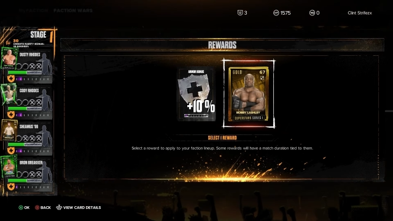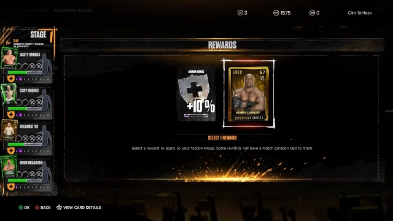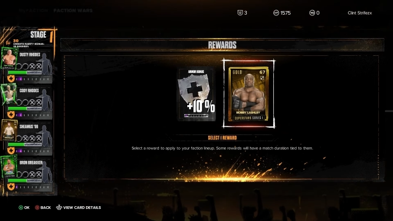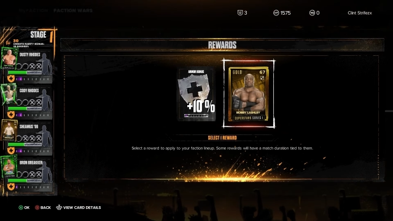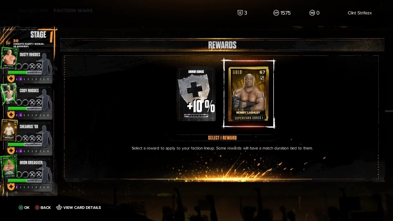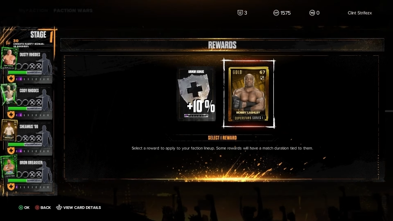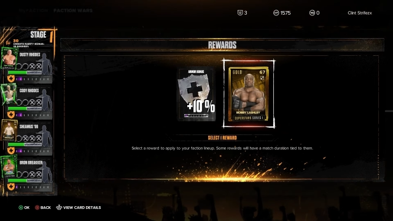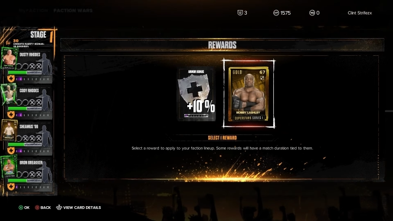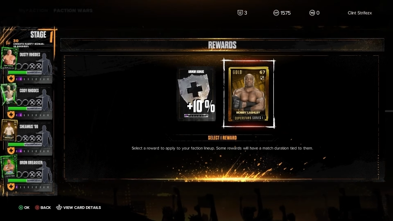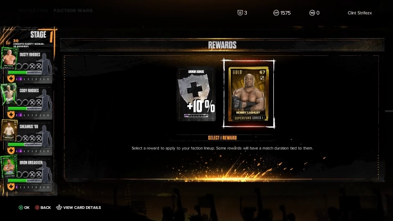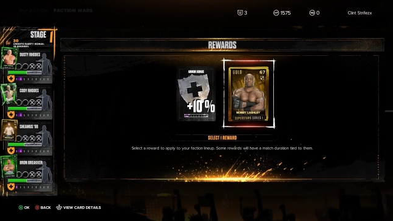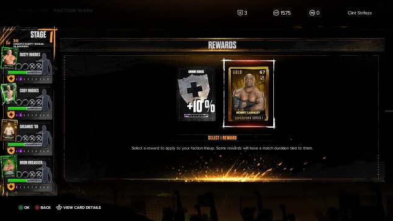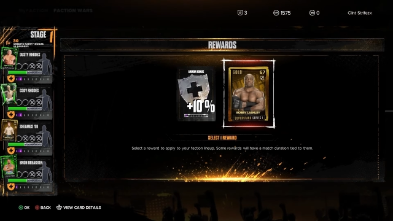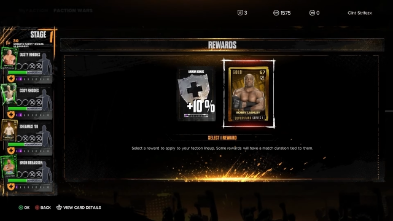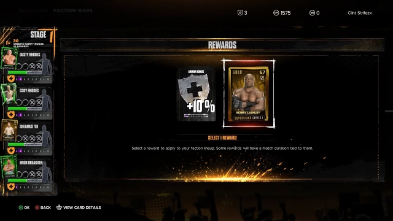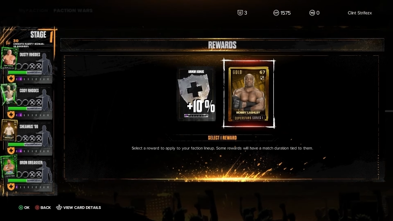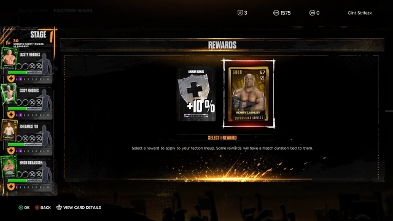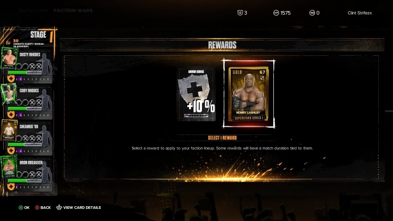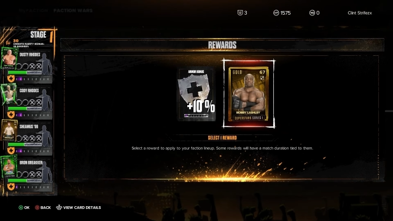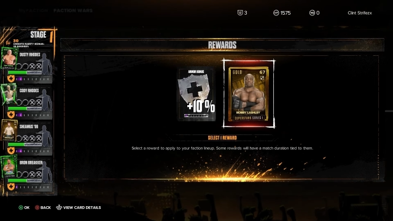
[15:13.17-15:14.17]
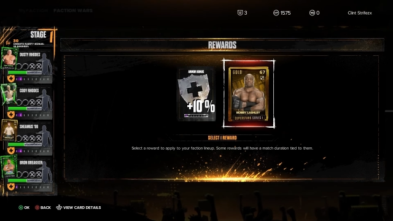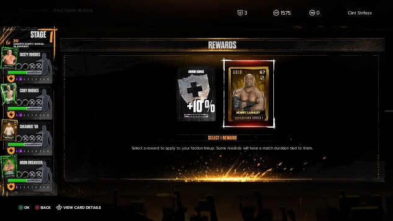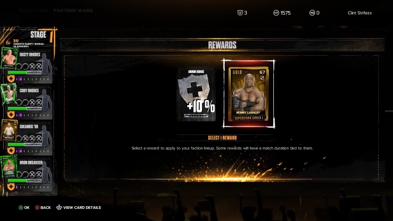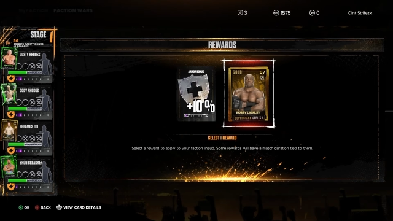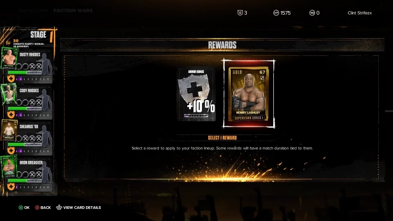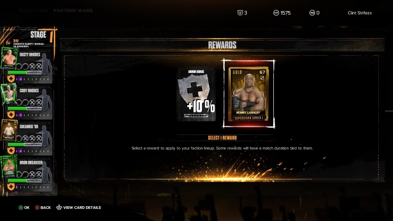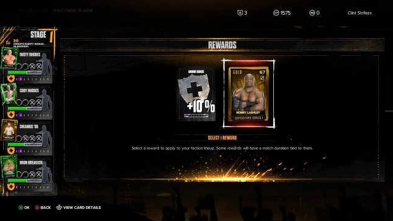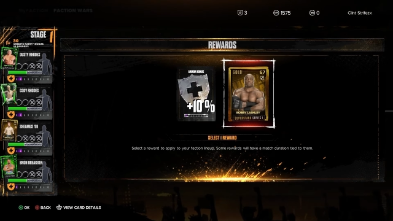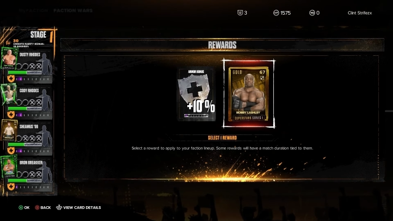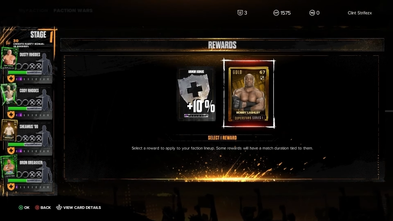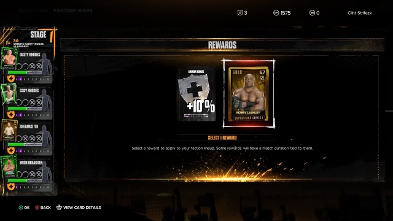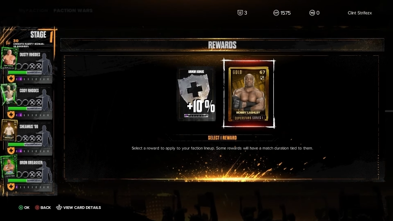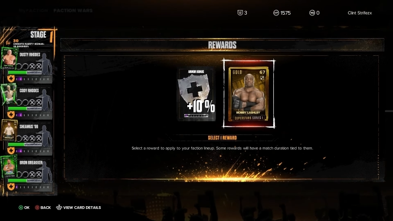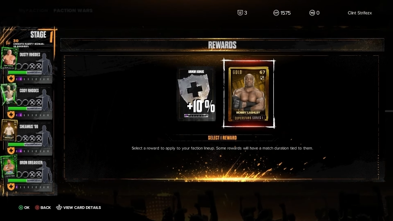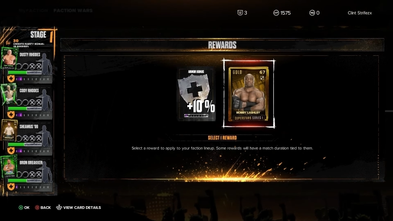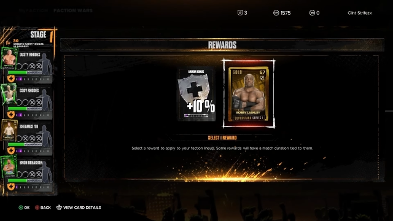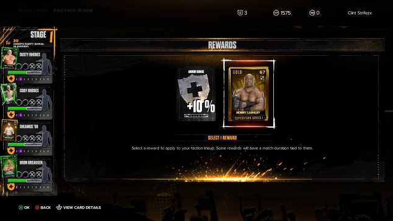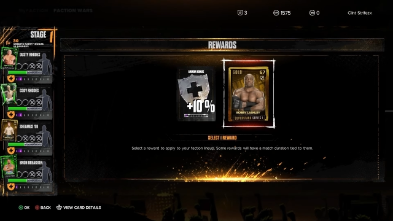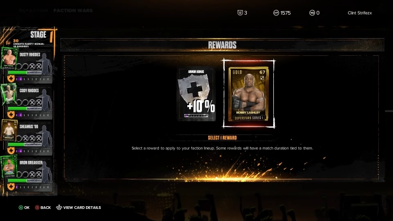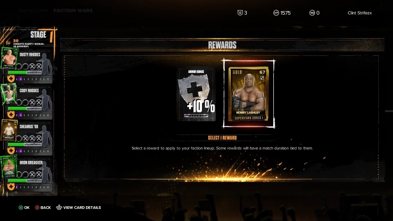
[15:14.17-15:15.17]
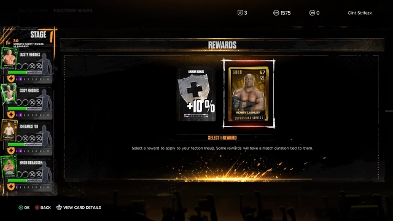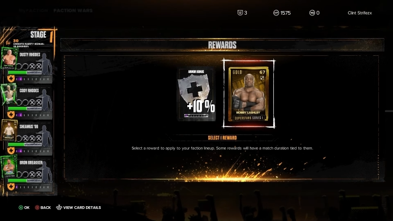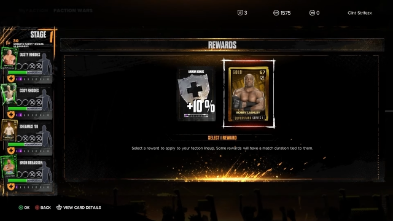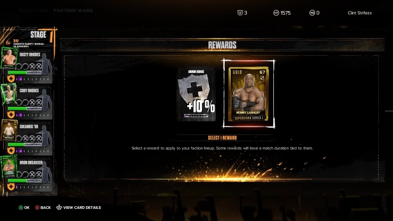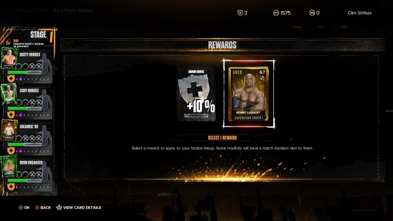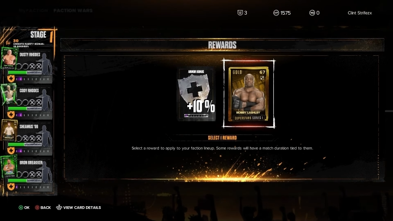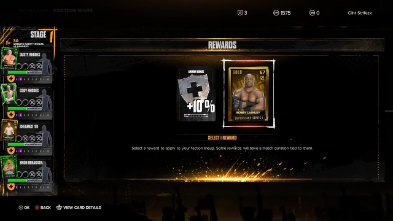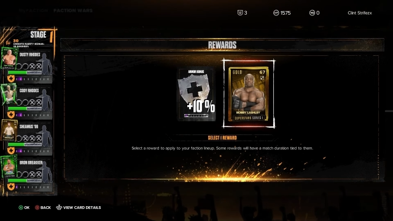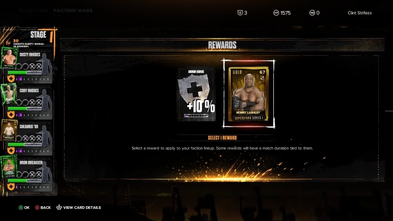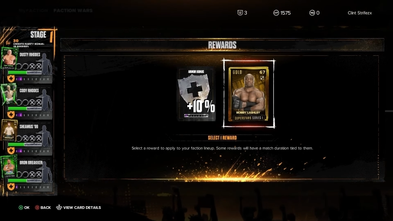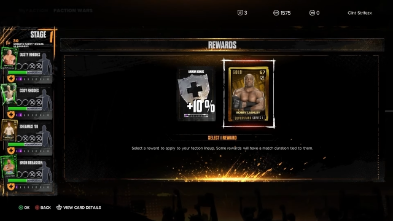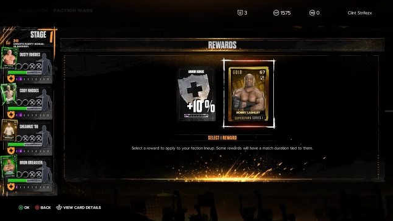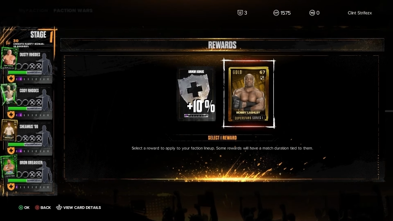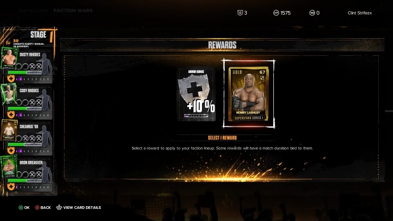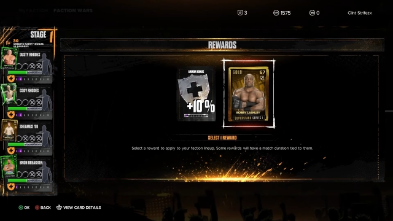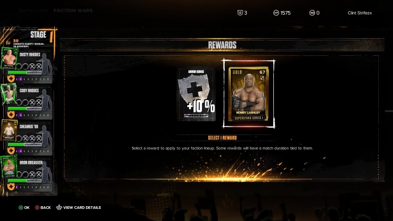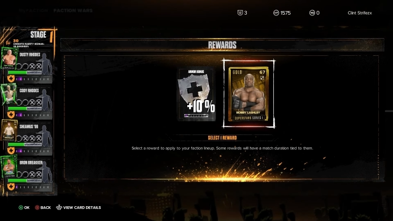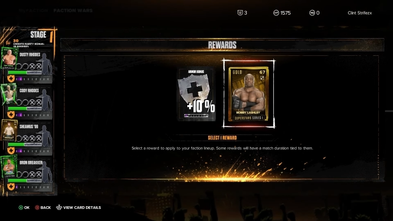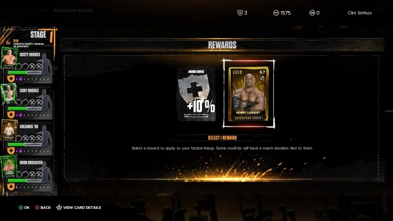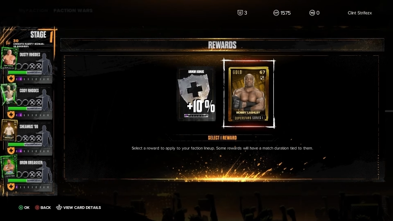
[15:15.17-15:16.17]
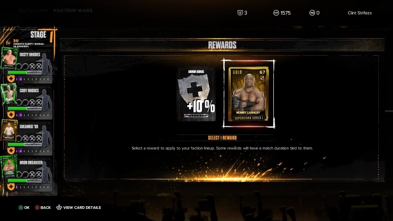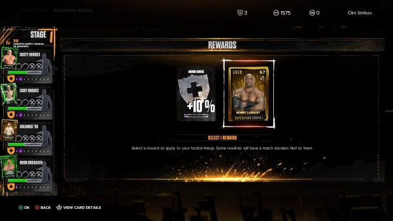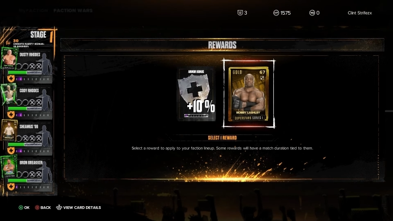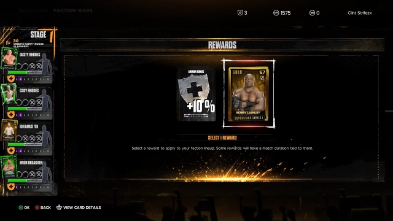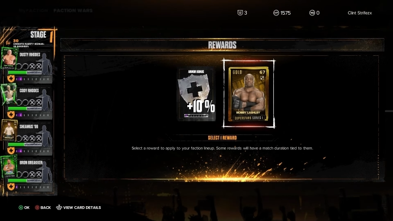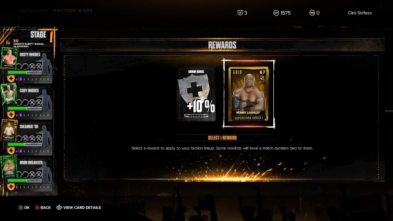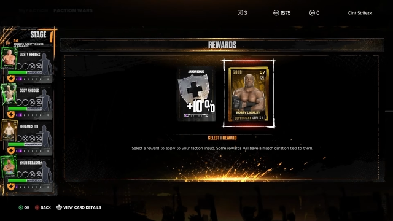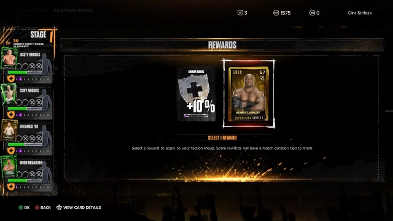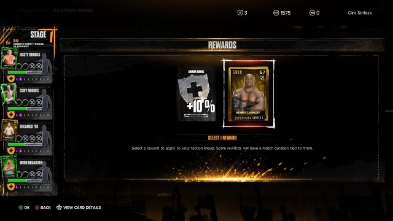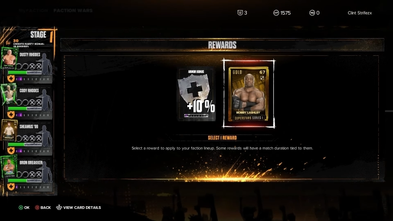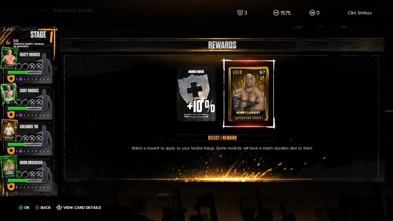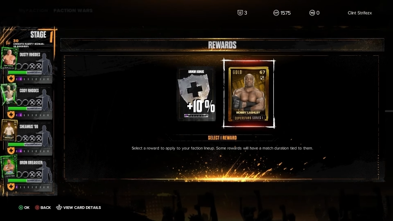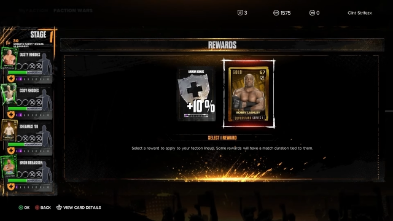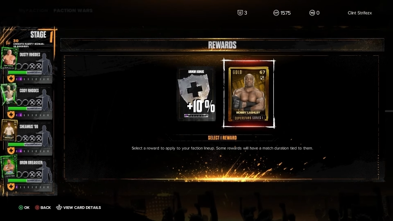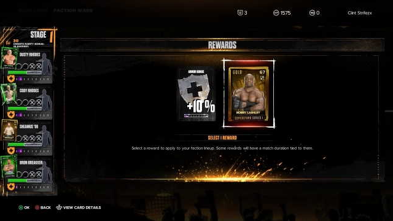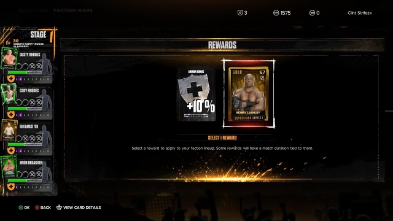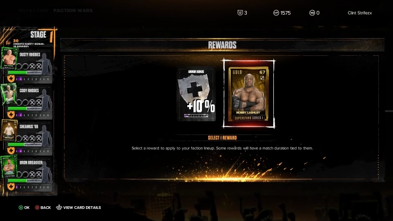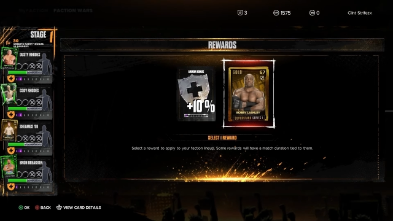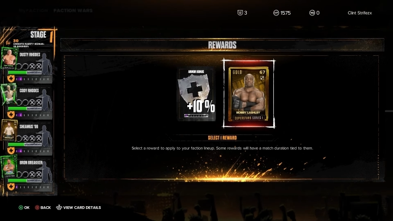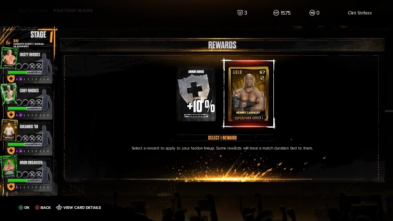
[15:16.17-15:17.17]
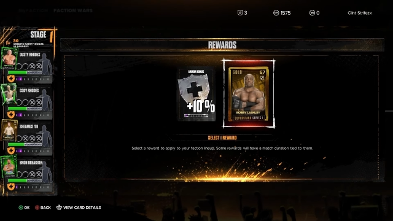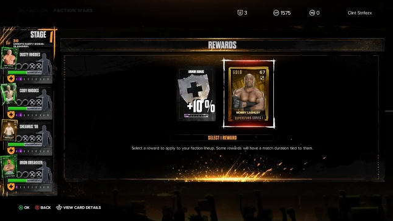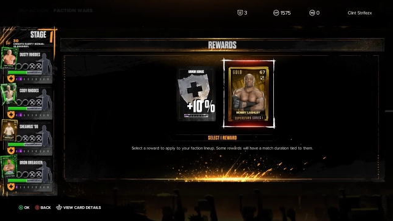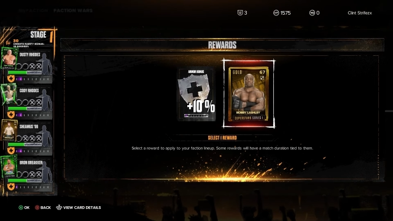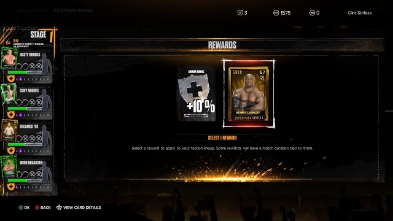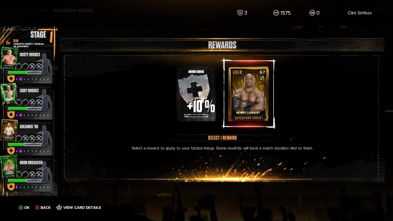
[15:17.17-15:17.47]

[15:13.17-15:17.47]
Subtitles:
[unreadable: no face in view]